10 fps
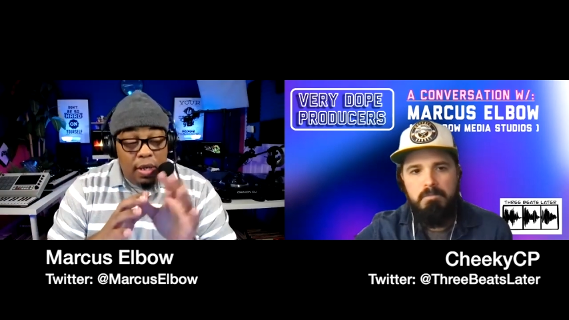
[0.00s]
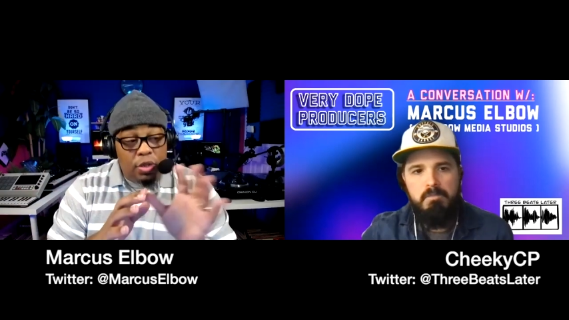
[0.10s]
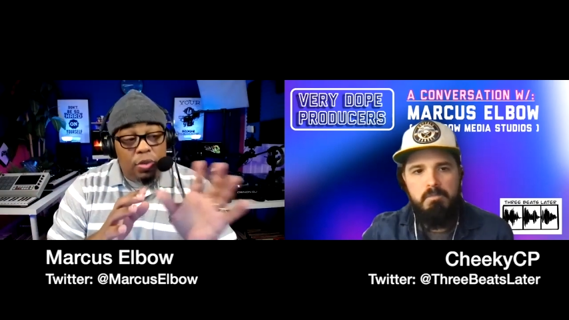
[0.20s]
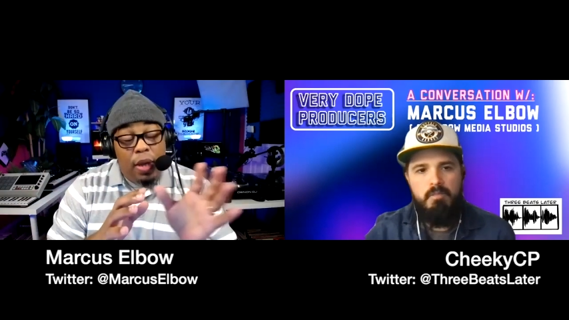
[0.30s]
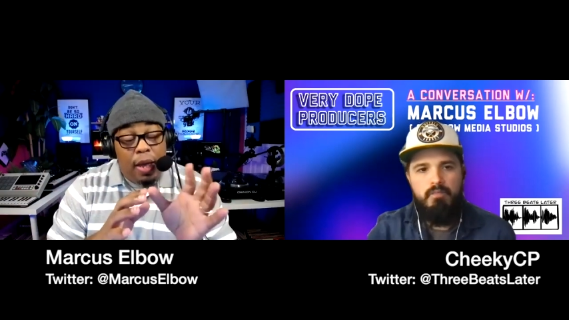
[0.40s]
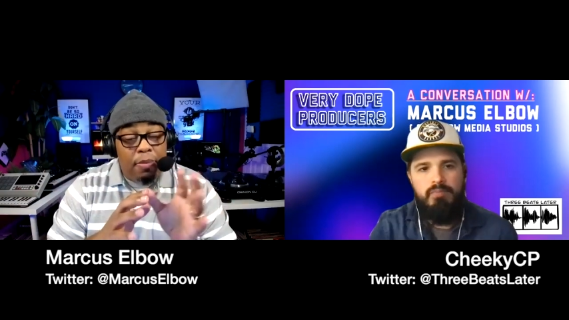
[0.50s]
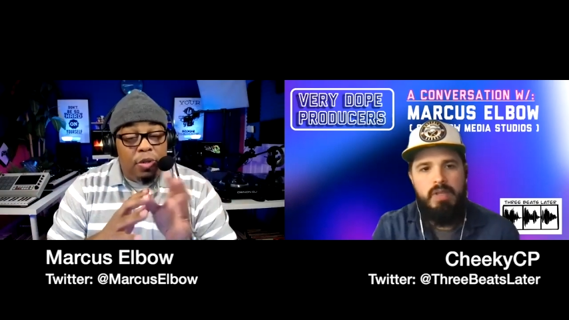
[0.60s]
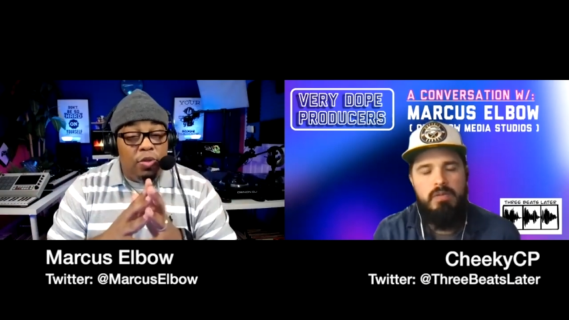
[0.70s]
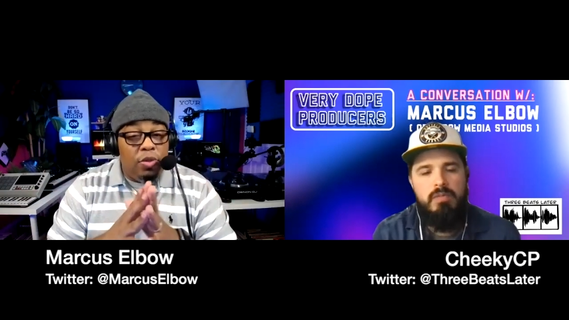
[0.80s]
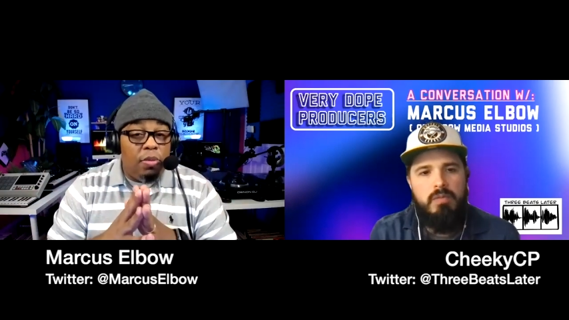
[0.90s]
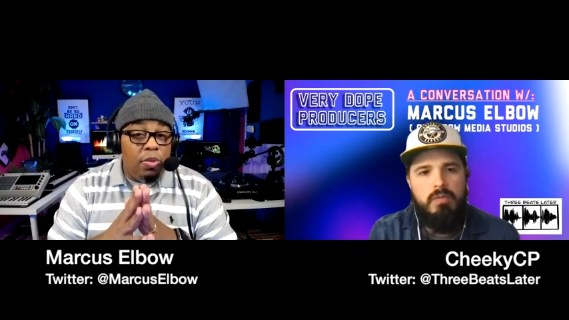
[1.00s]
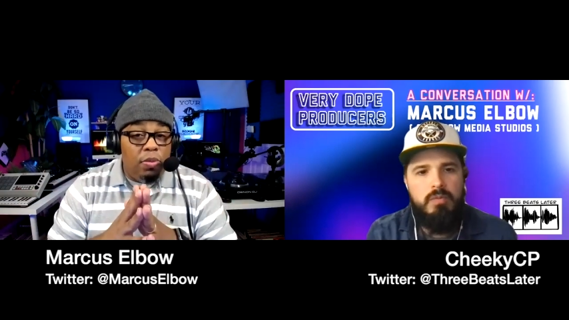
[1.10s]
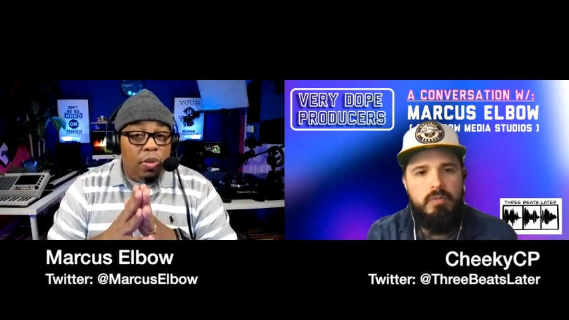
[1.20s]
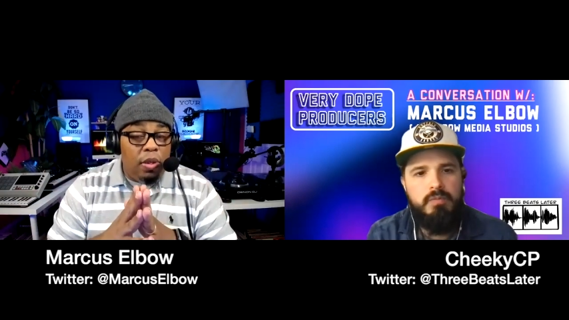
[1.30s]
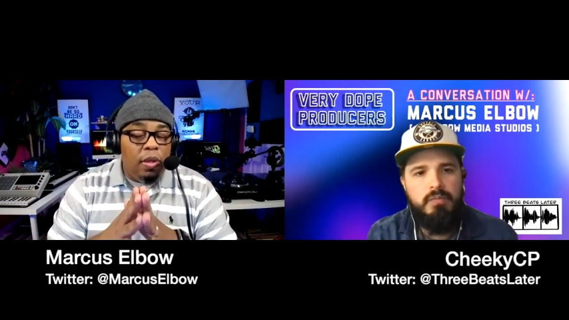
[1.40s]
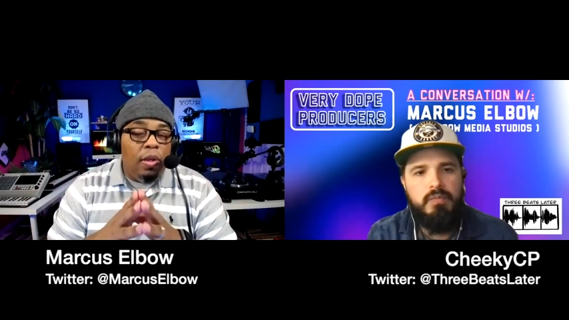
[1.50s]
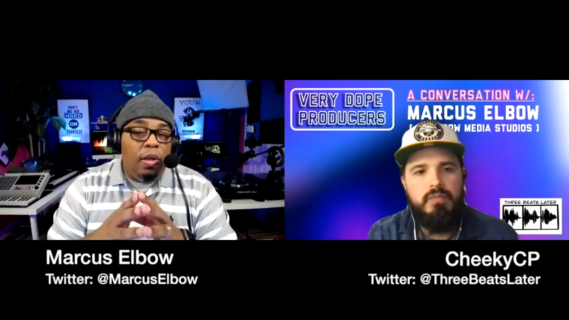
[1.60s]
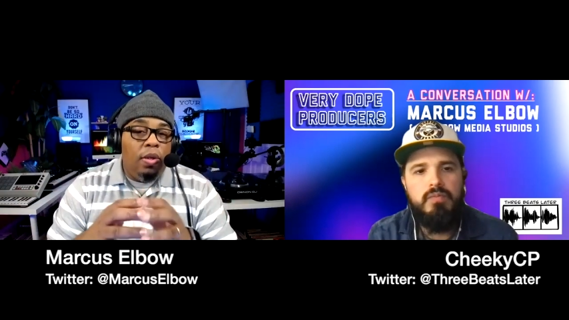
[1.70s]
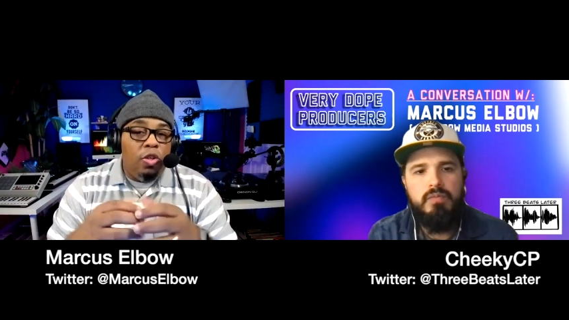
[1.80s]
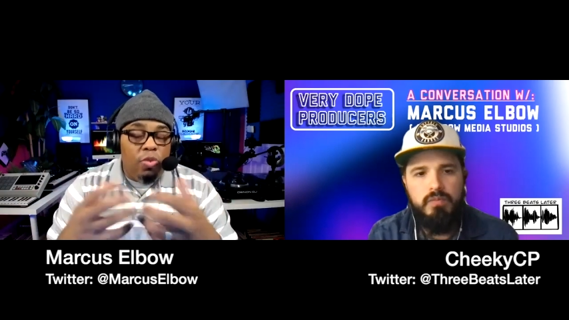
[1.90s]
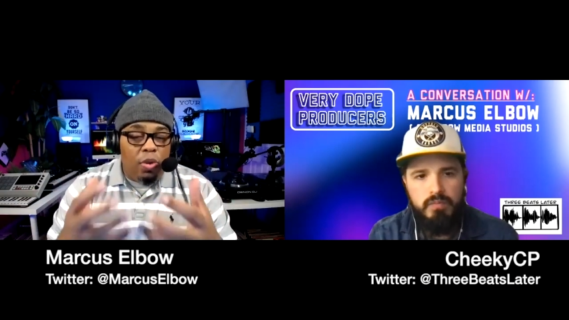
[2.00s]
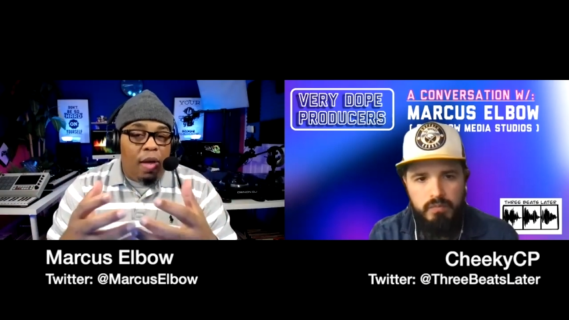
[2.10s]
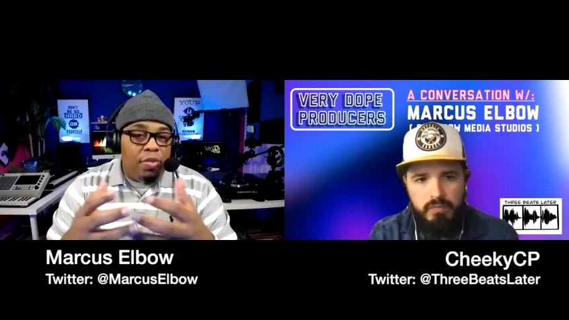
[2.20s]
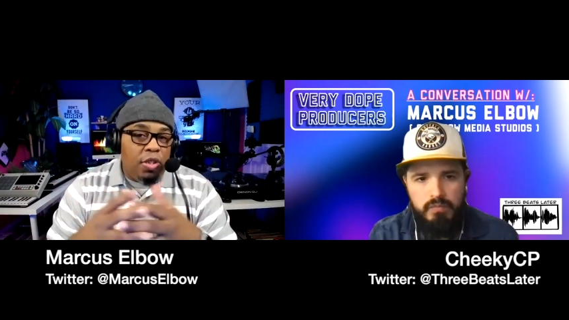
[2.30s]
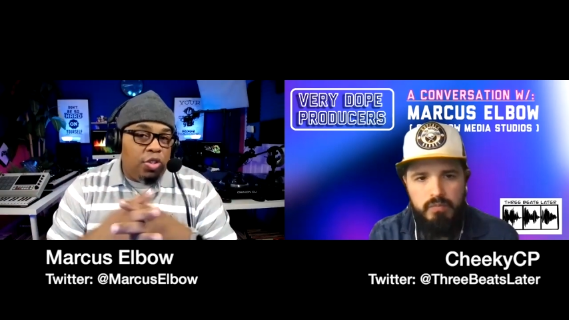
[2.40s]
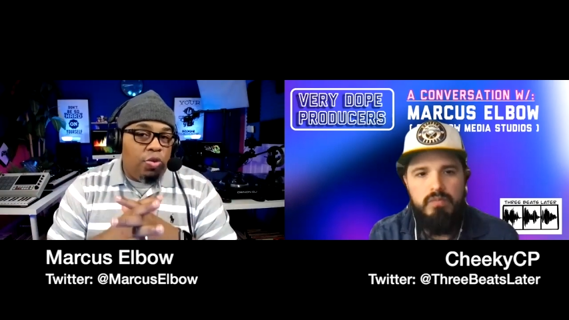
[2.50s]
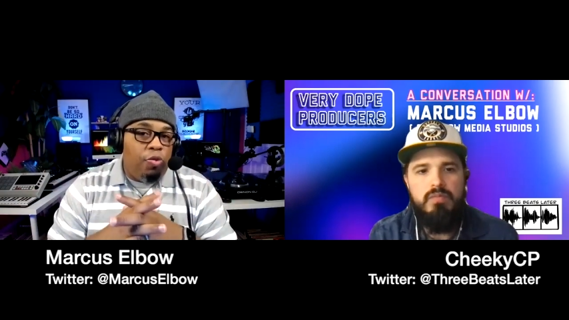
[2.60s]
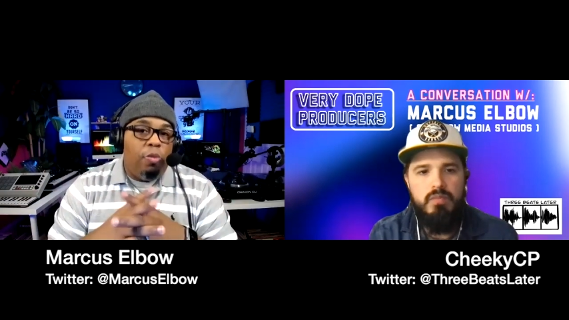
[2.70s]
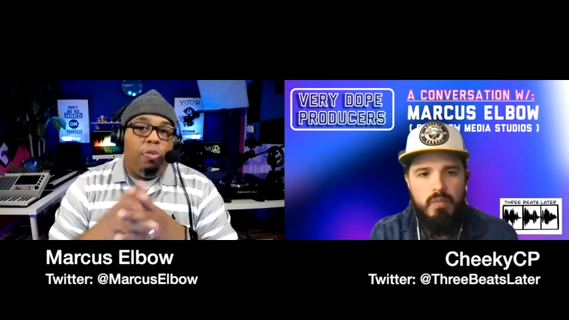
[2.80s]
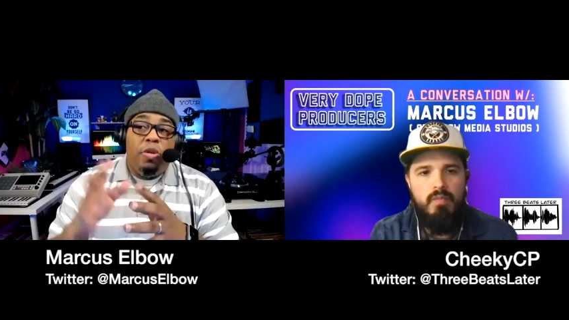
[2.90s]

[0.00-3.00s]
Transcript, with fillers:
Speaker 1: do happen to do something with it, you will have a digital footprint.